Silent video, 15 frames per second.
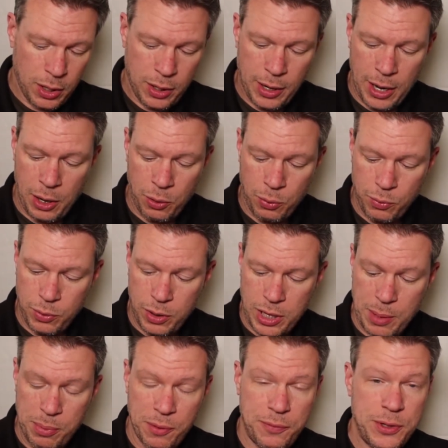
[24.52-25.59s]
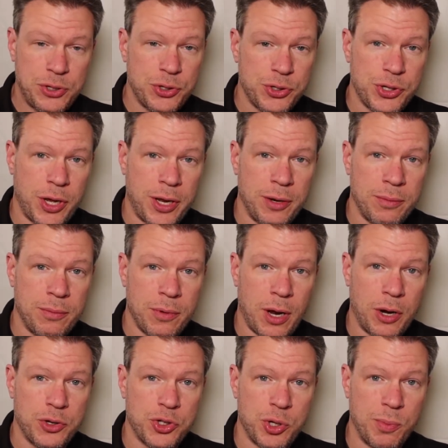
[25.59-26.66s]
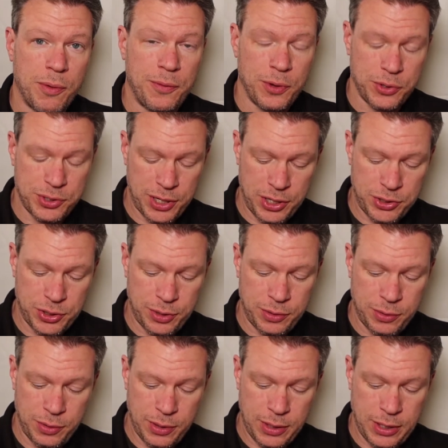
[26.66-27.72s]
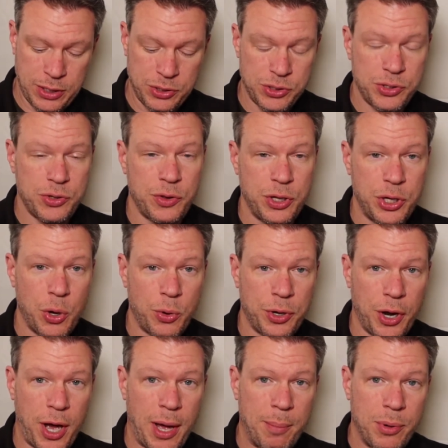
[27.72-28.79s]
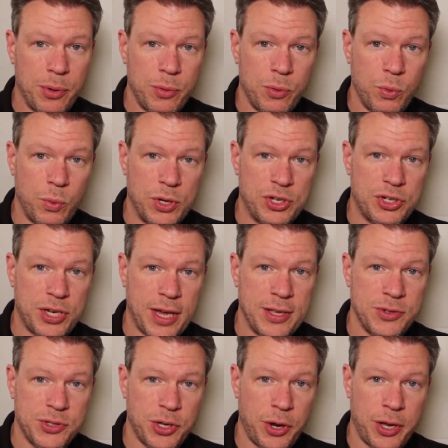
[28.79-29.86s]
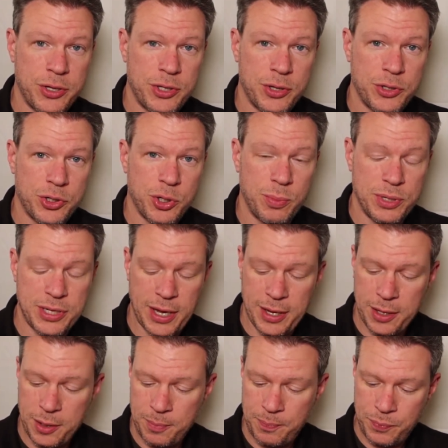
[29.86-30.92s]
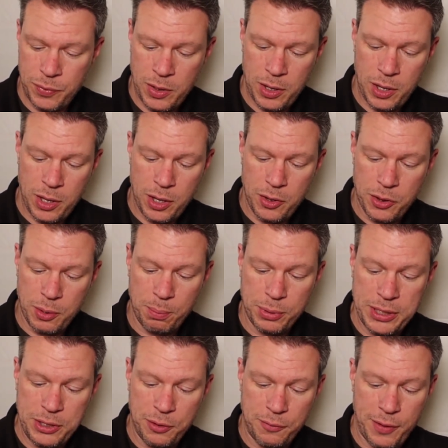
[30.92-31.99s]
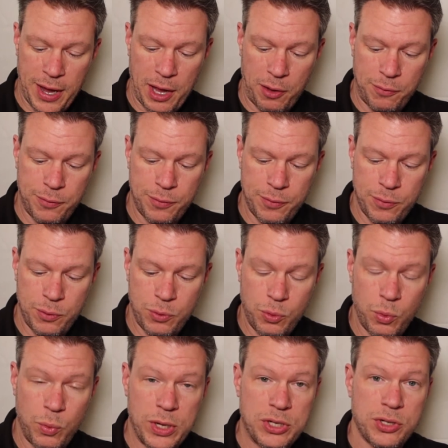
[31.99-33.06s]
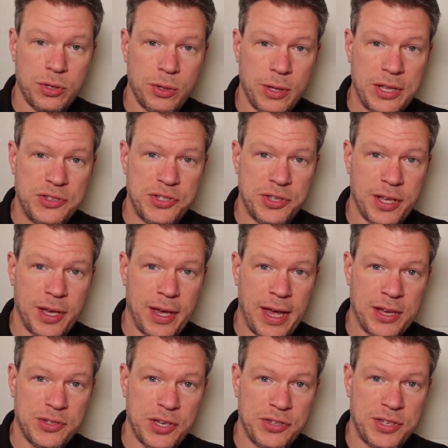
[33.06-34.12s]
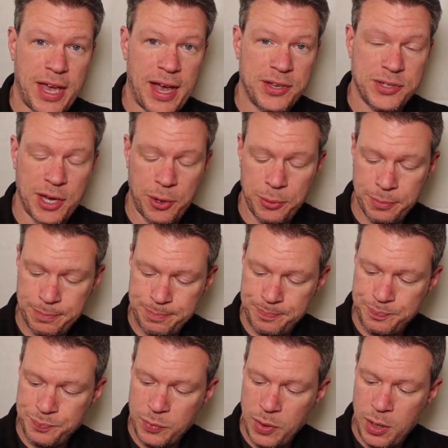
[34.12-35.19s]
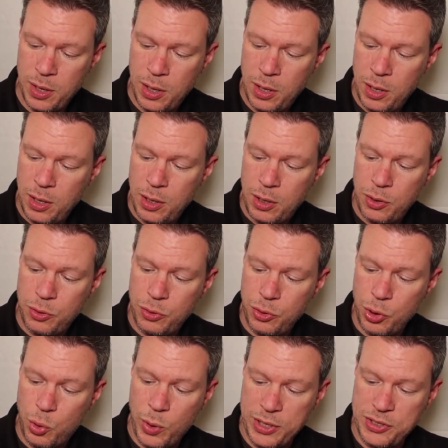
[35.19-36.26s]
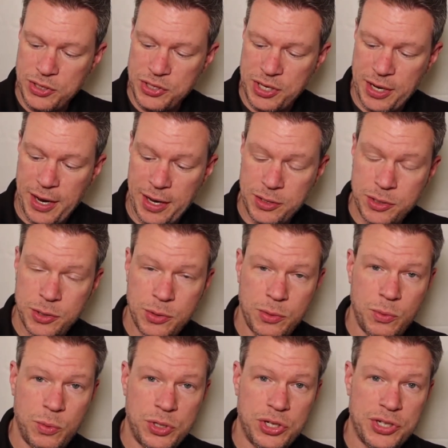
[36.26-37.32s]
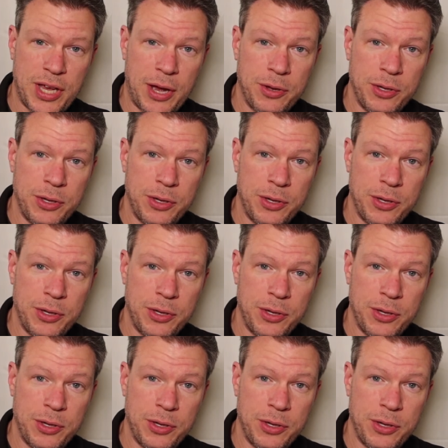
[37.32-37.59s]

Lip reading: Now, a couple of features on our scuba fill station is the yoke knob, which tightens it onto the scuba tank, the bleeder valve, which lets the excess gas out, the quick disconnect, which is how